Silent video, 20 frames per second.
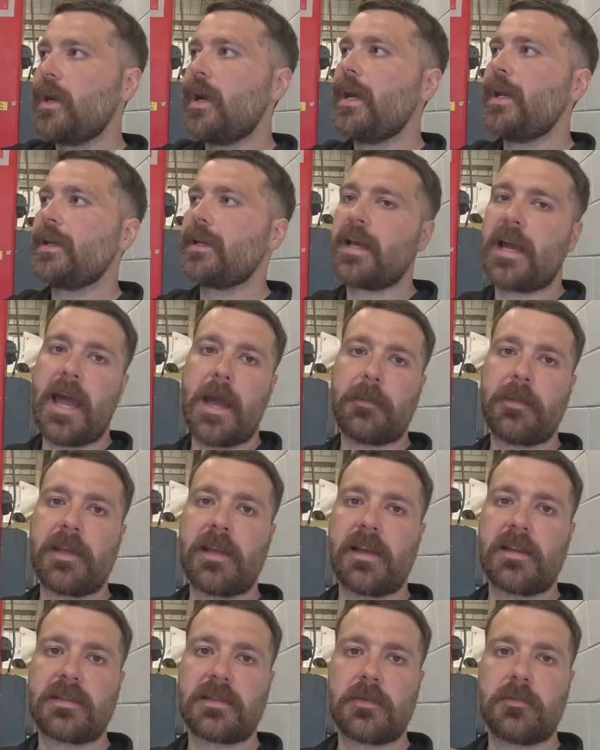I had a happy
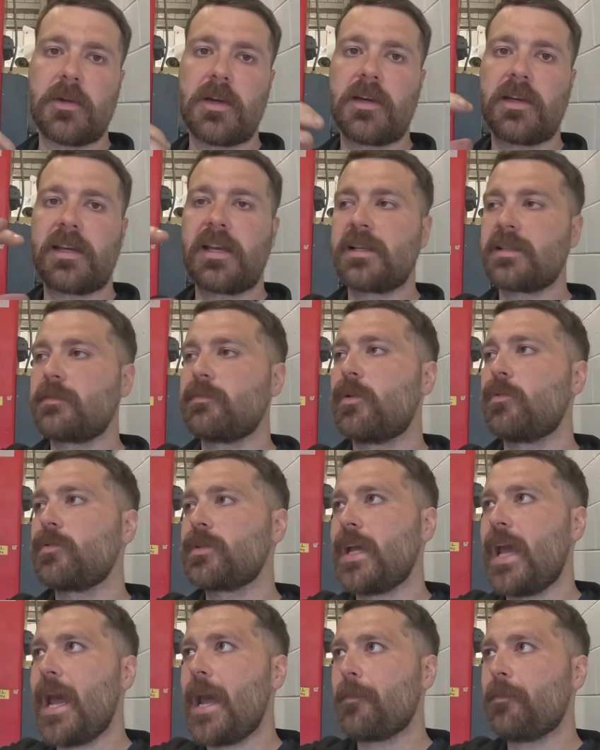customer
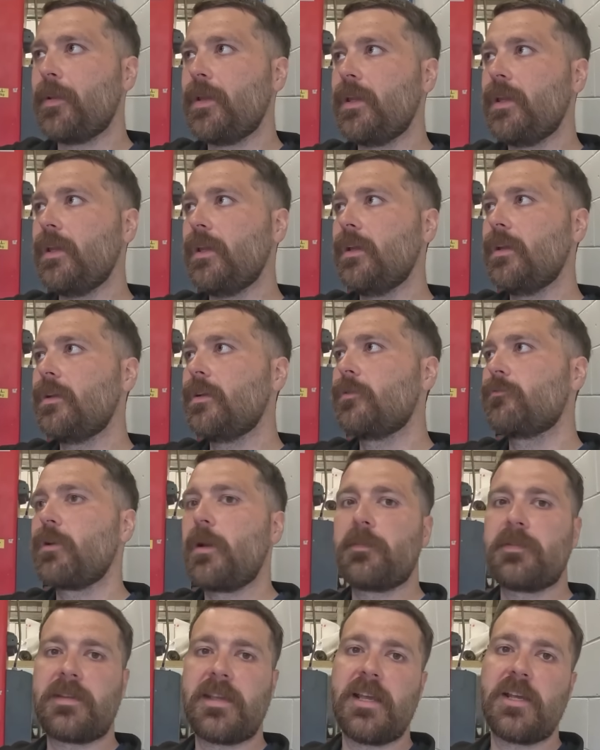was happy,
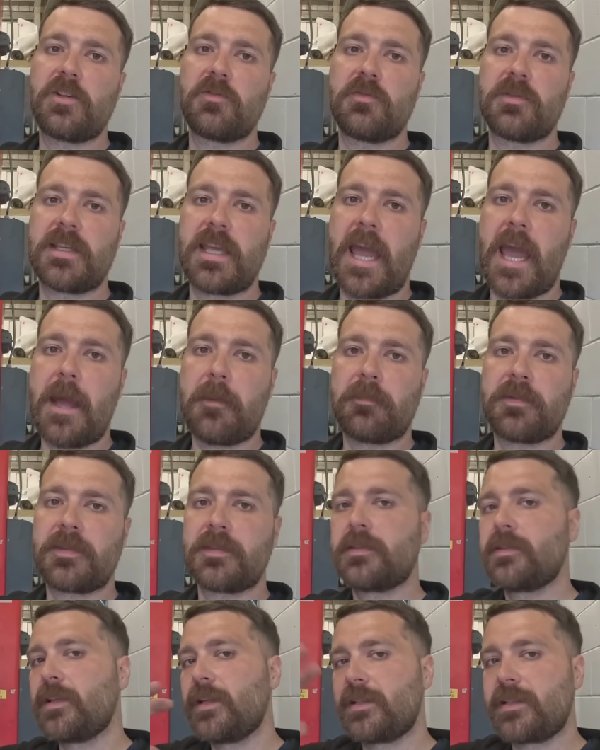reputation was
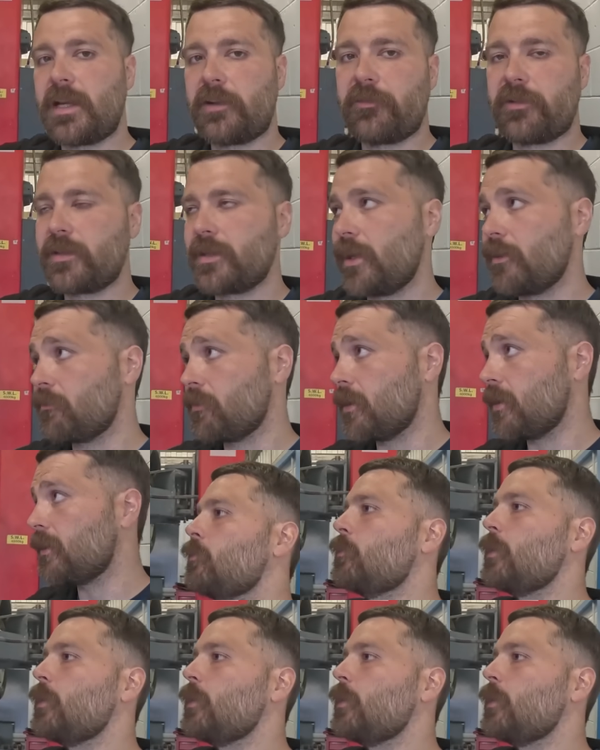kept, etc, etc.